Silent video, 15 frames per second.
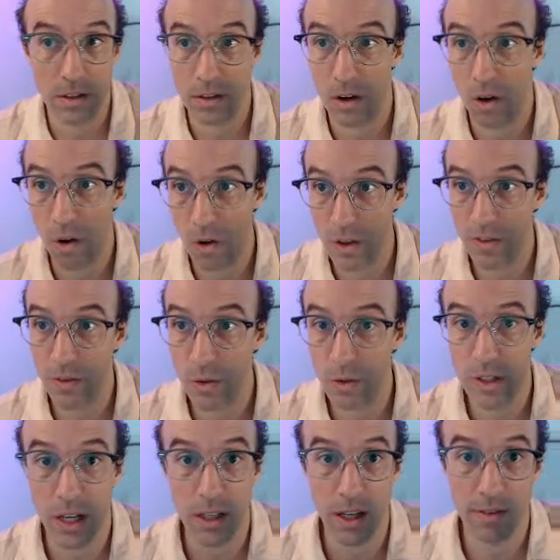All the foods
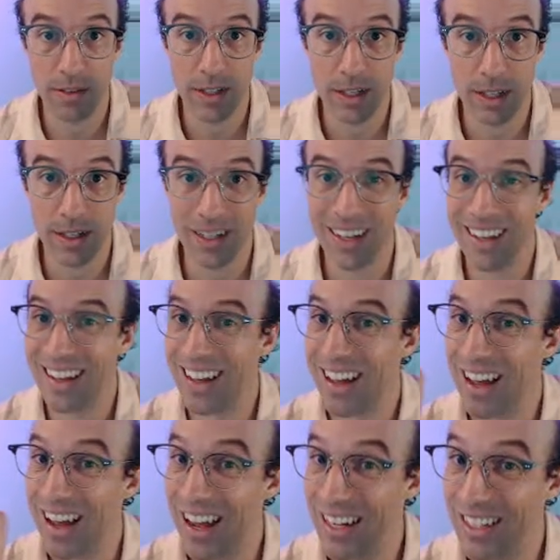I love to eat.
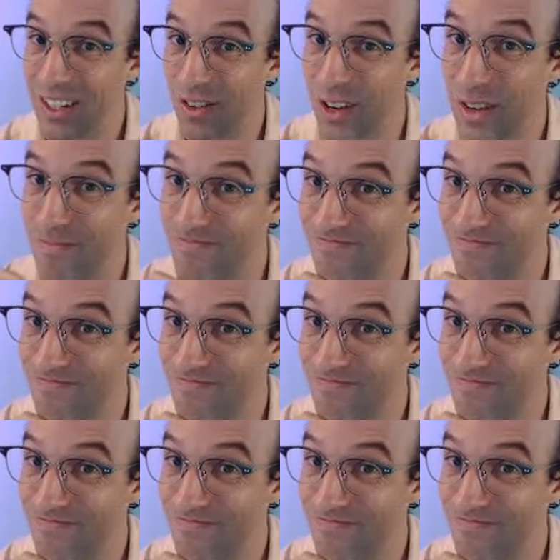Ice cream.